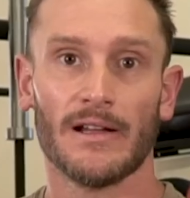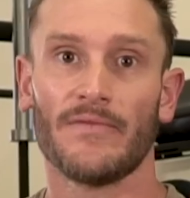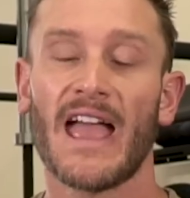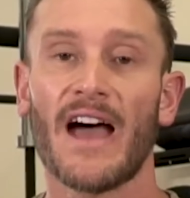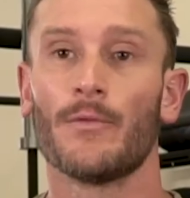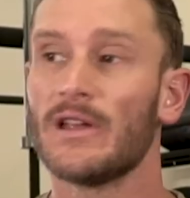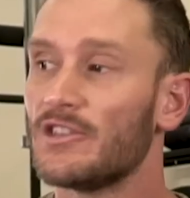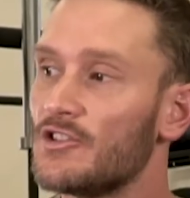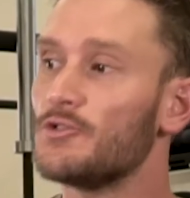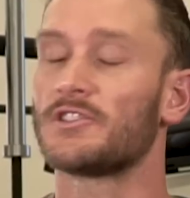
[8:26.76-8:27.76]
yeah, we
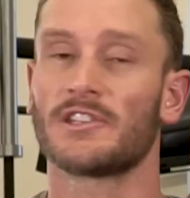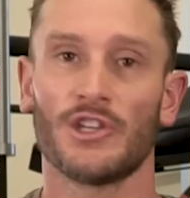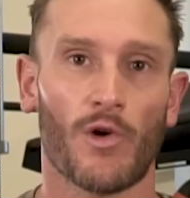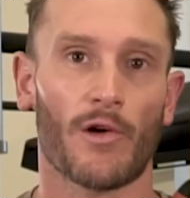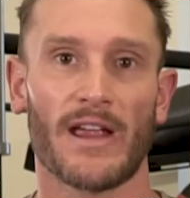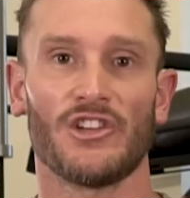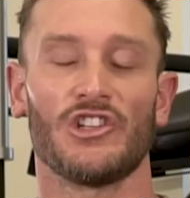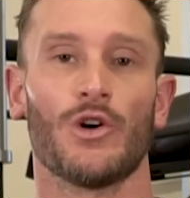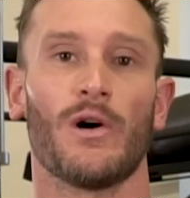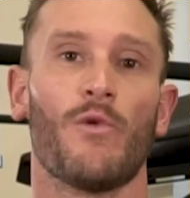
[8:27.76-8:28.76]
do skew our
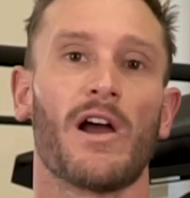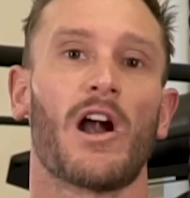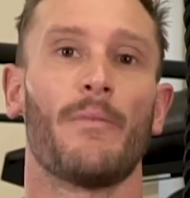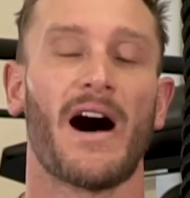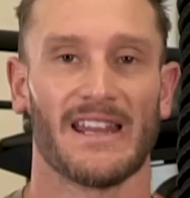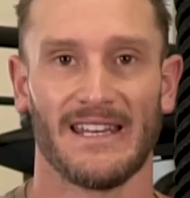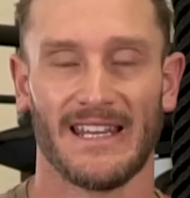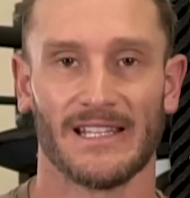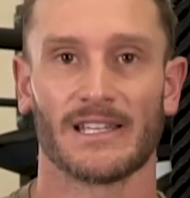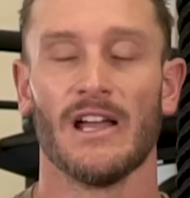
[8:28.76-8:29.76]
ratio of what our body
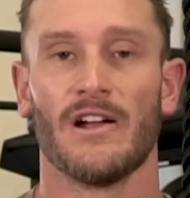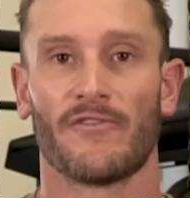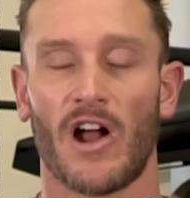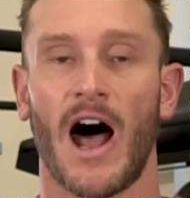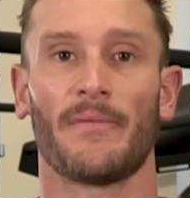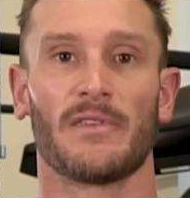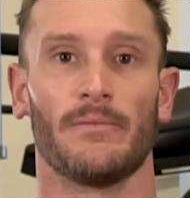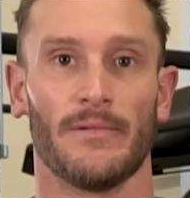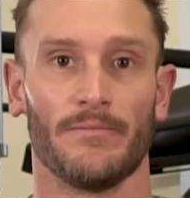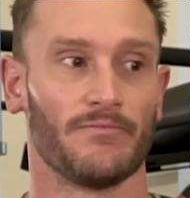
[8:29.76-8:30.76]
needs for
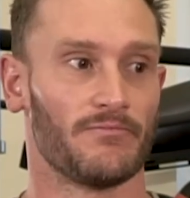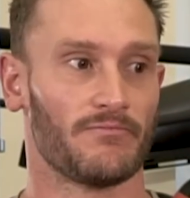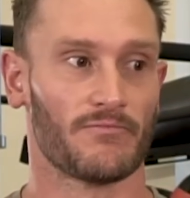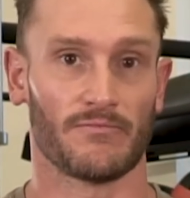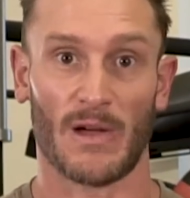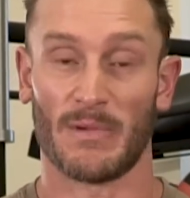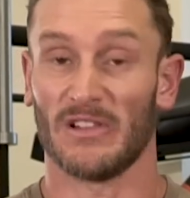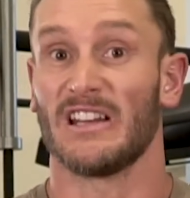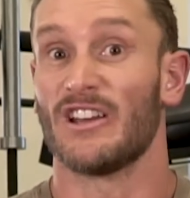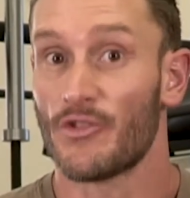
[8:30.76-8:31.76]
optimum
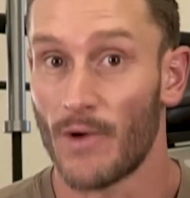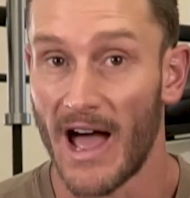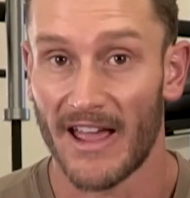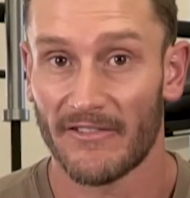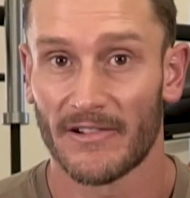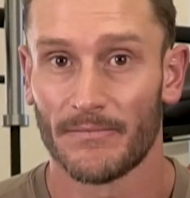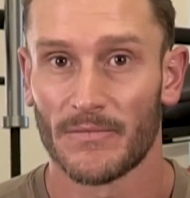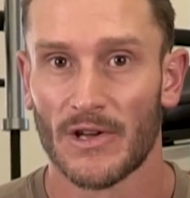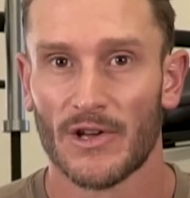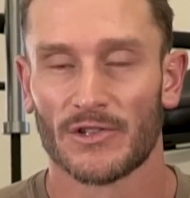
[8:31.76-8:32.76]
ability to thrive.
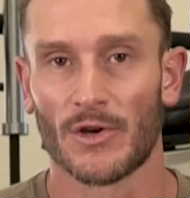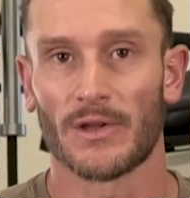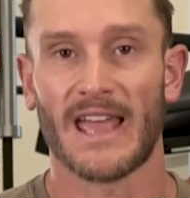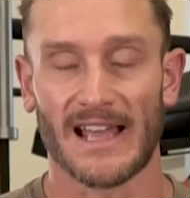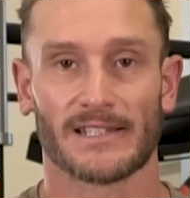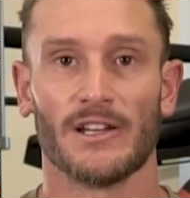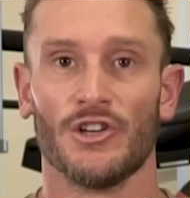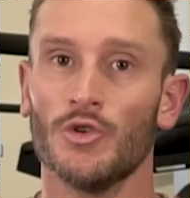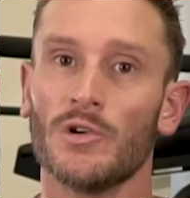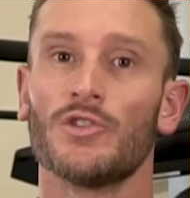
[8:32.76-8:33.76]
So yes,
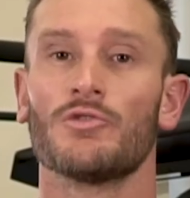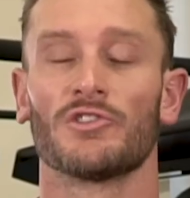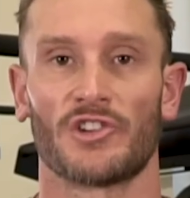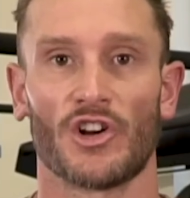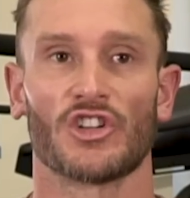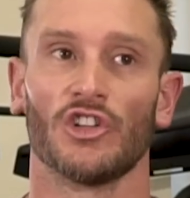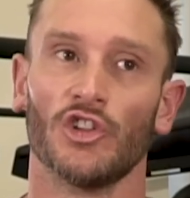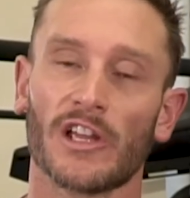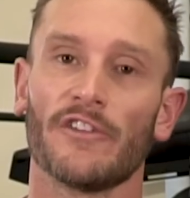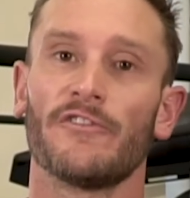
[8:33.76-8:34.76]
do a Google search,
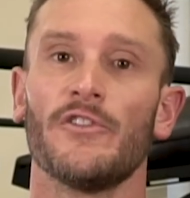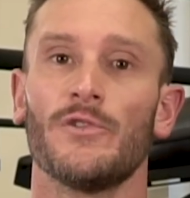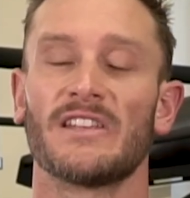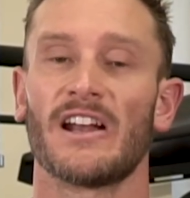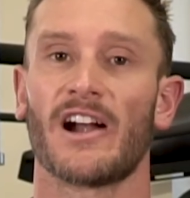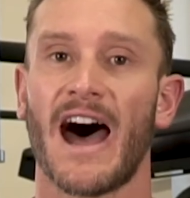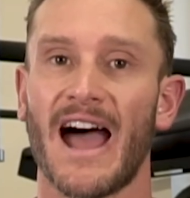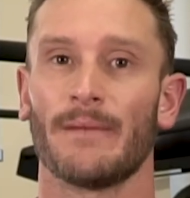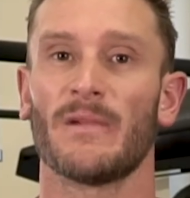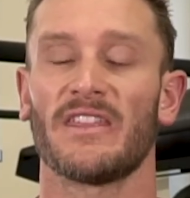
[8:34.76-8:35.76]
look at foods that are
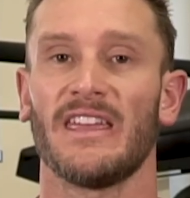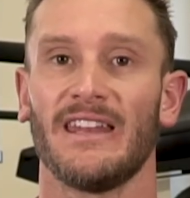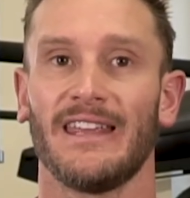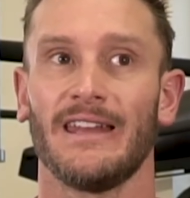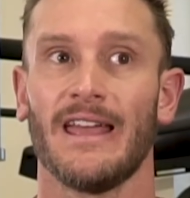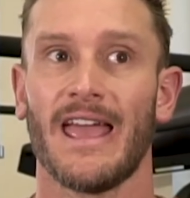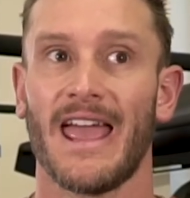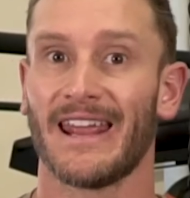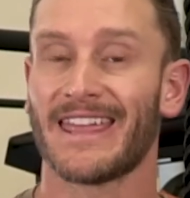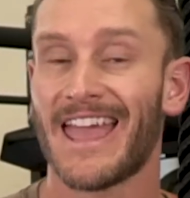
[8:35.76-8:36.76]
high in methionine
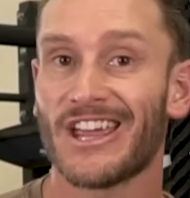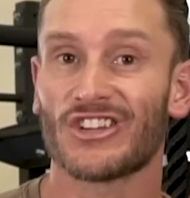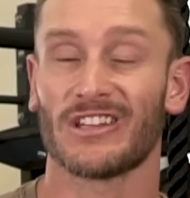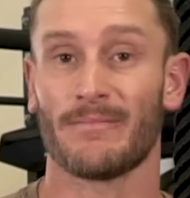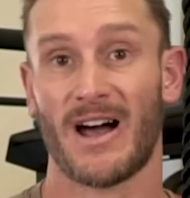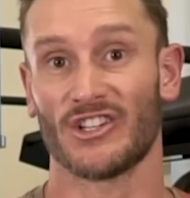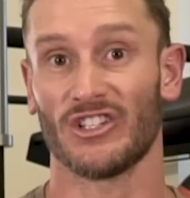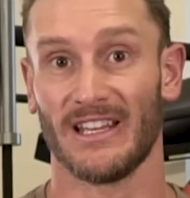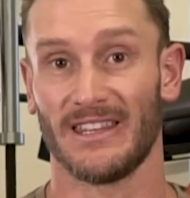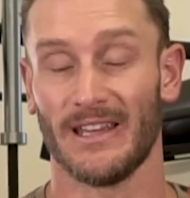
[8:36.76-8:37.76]
and occasionally
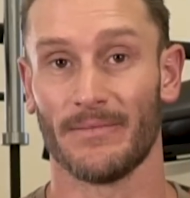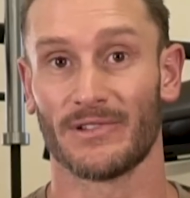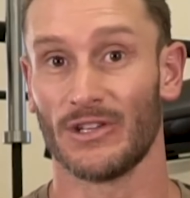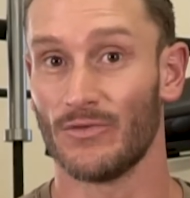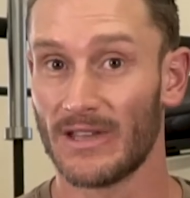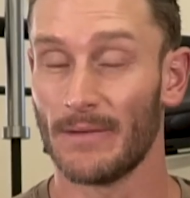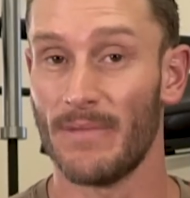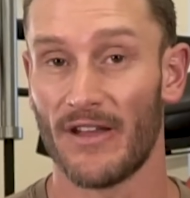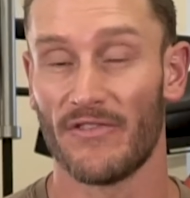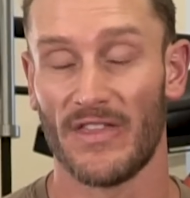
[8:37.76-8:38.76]
modulate them so you get a
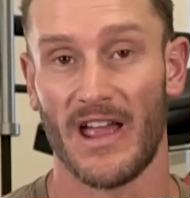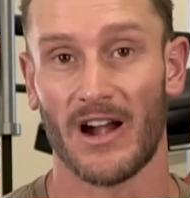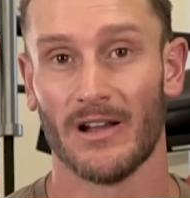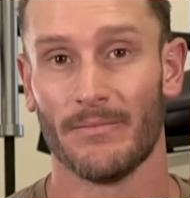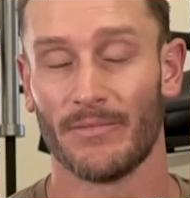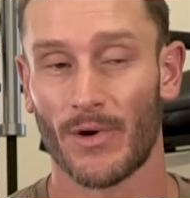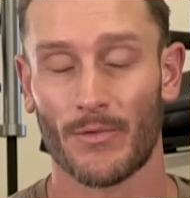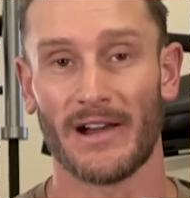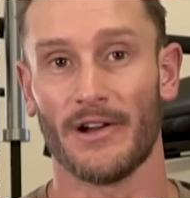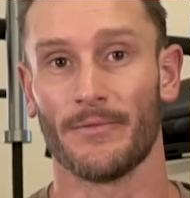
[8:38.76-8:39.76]
benefit there. But what
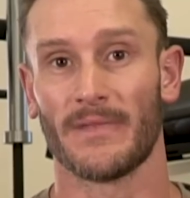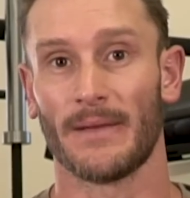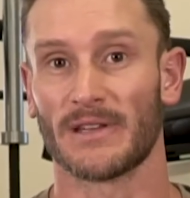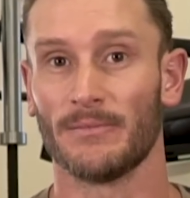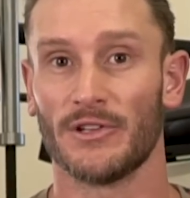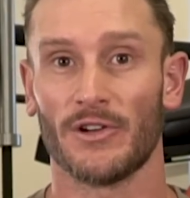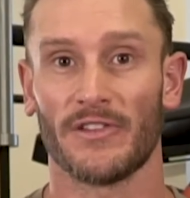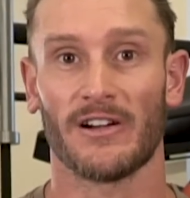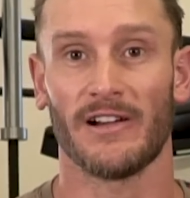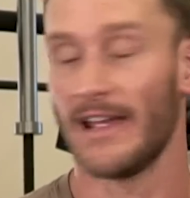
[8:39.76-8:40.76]
do I know? I'm some dude on
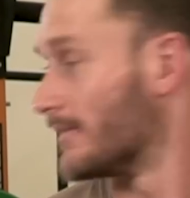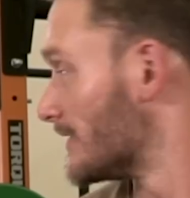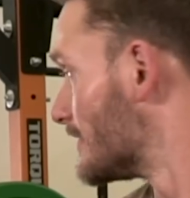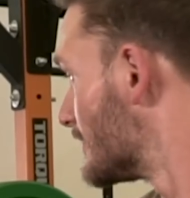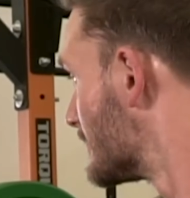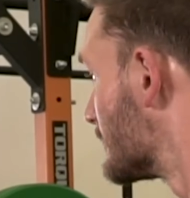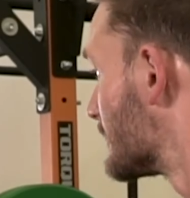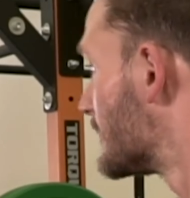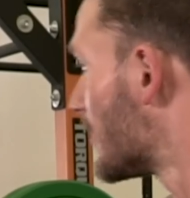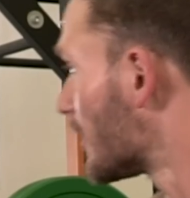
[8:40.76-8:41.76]
the internet
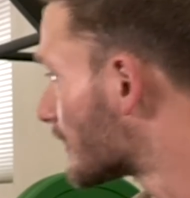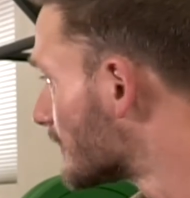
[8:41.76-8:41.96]
with a dog